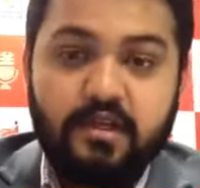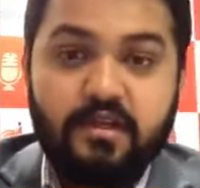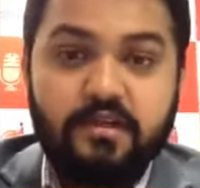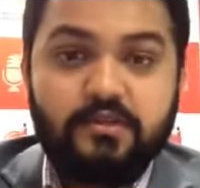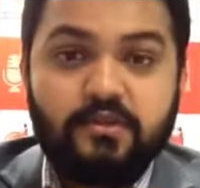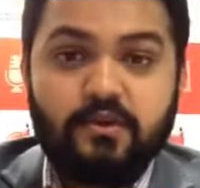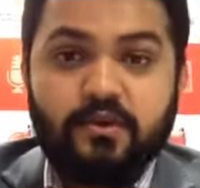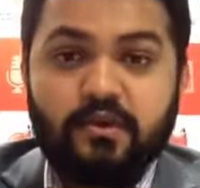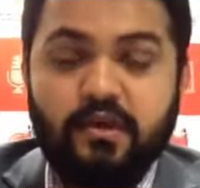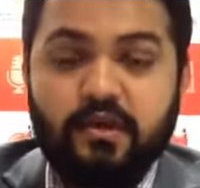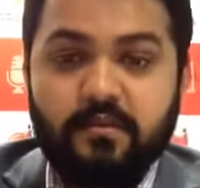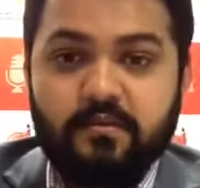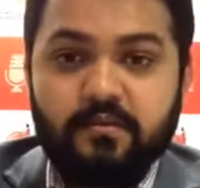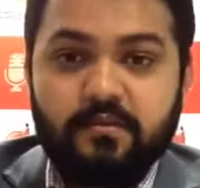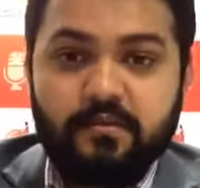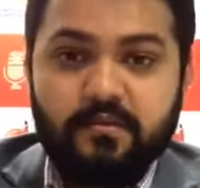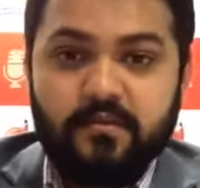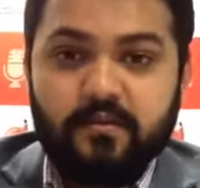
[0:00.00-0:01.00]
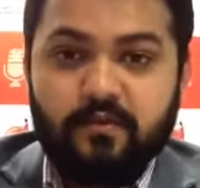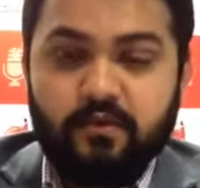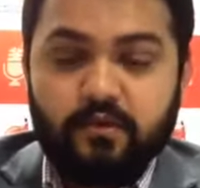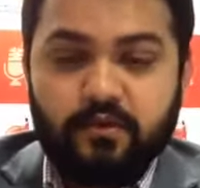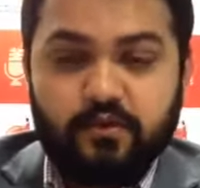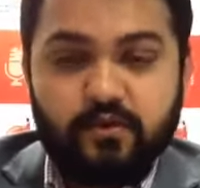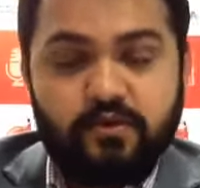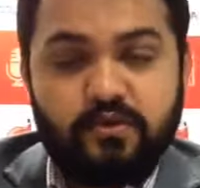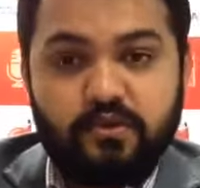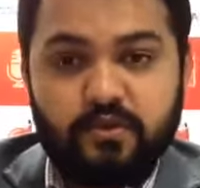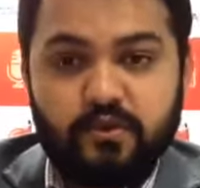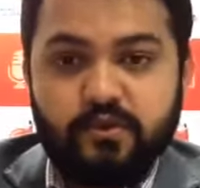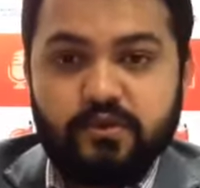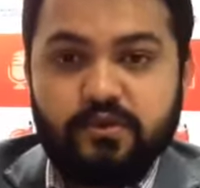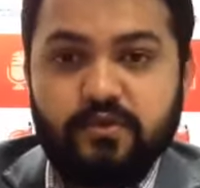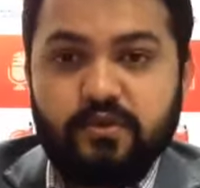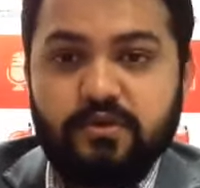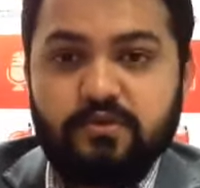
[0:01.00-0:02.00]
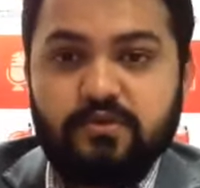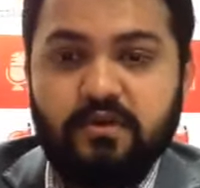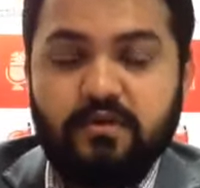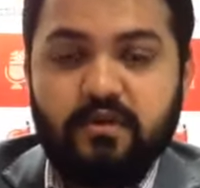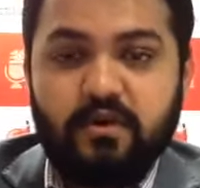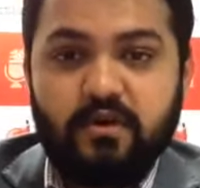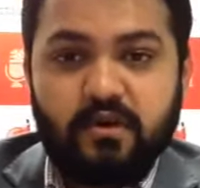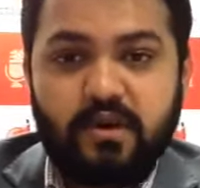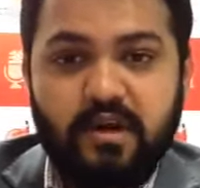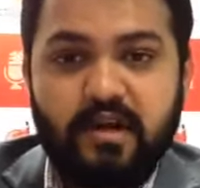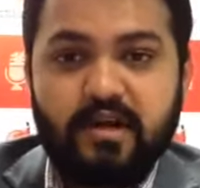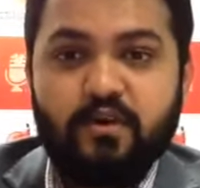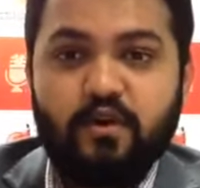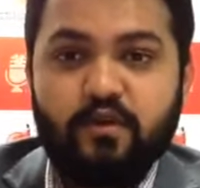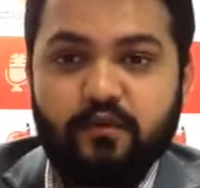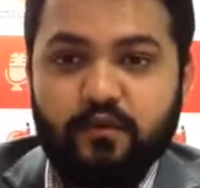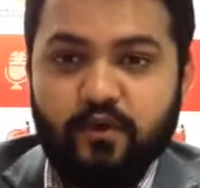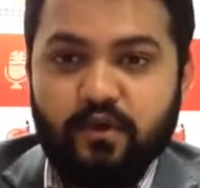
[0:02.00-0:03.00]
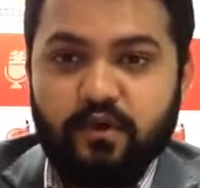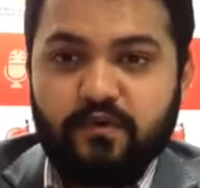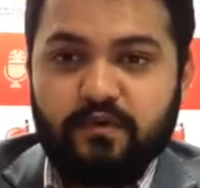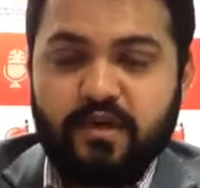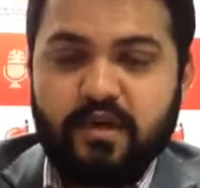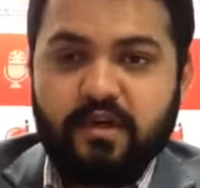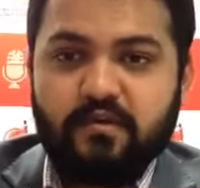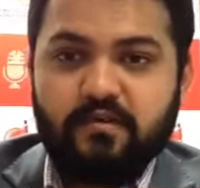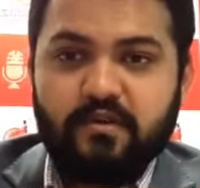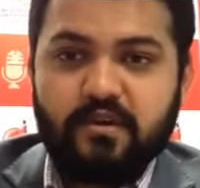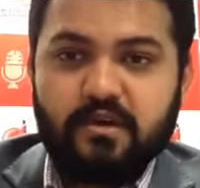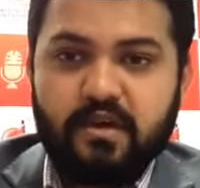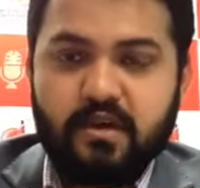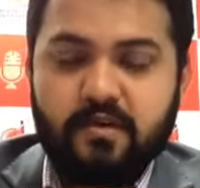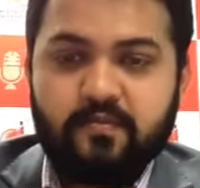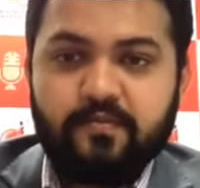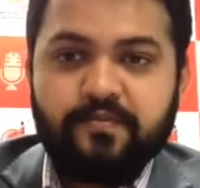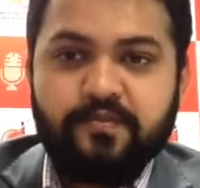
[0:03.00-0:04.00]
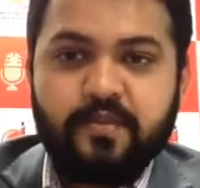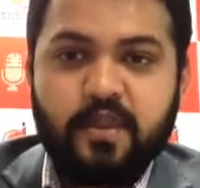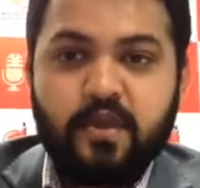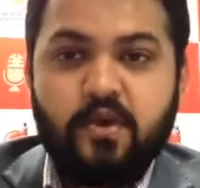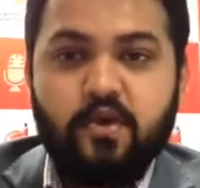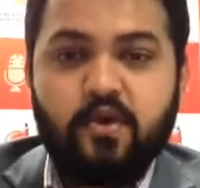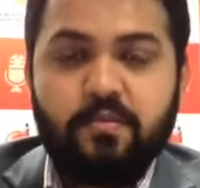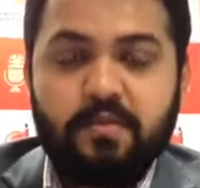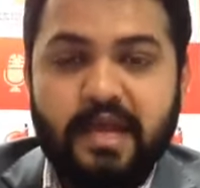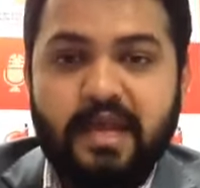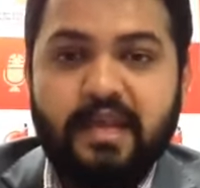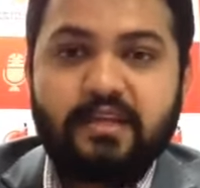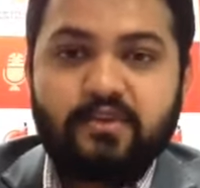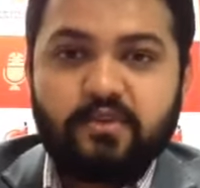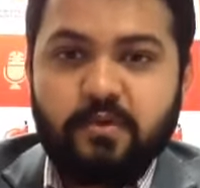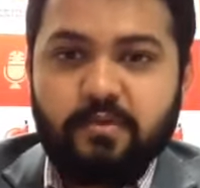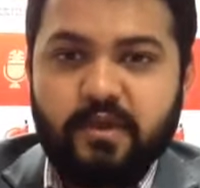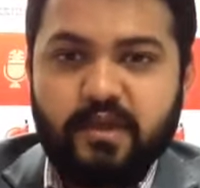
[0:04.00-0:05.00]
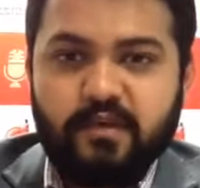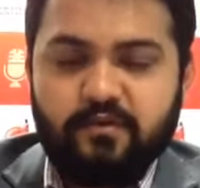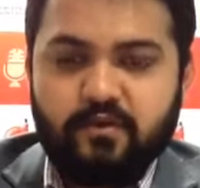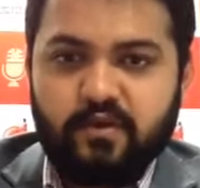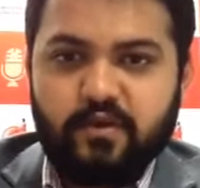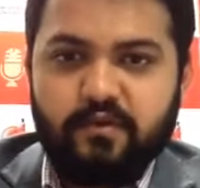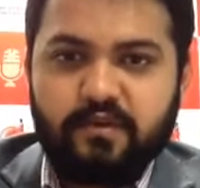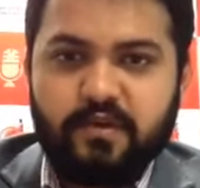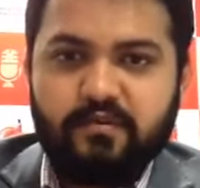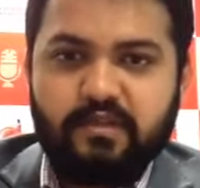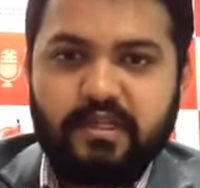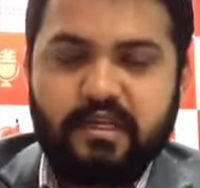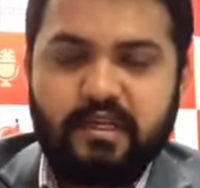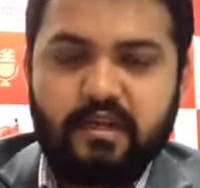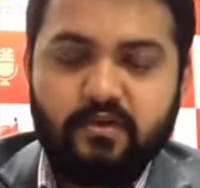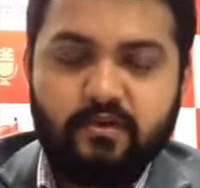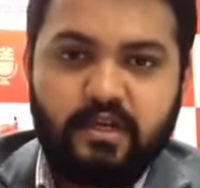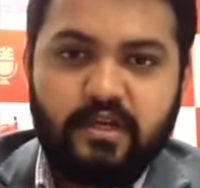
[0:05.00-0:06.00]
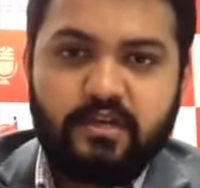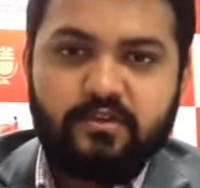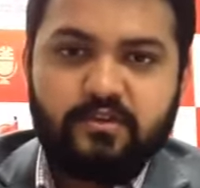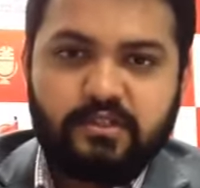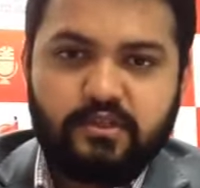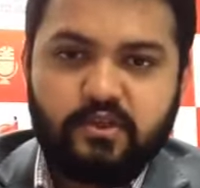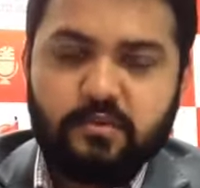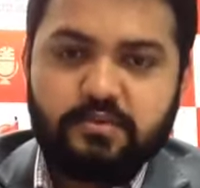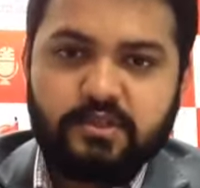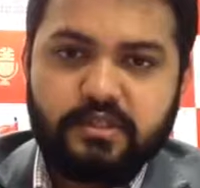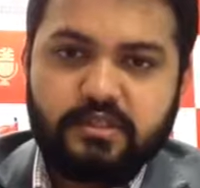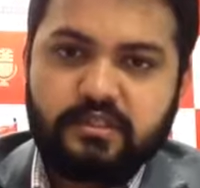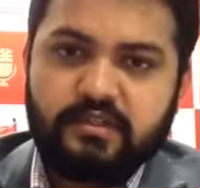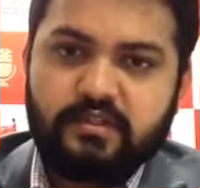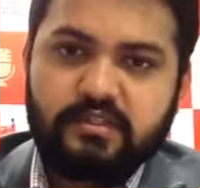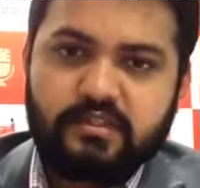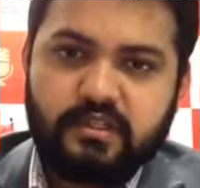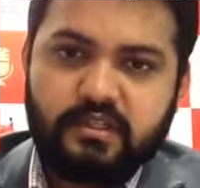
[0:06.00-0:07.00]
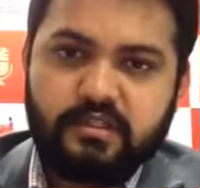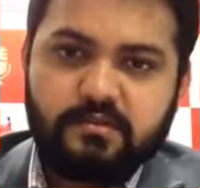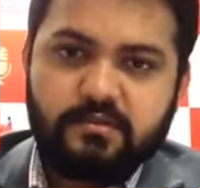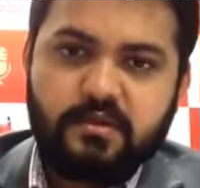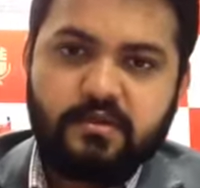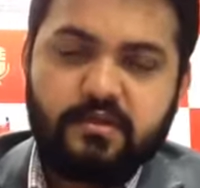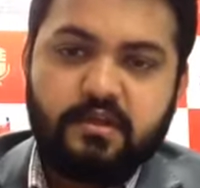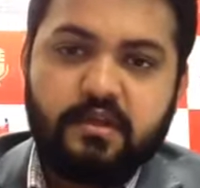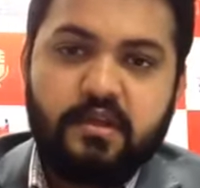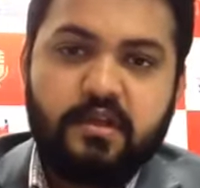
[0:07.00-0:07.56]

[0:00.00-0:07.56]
So for those students who are currently on 485 or planning to apply for 485, they can look into this option seriously as well.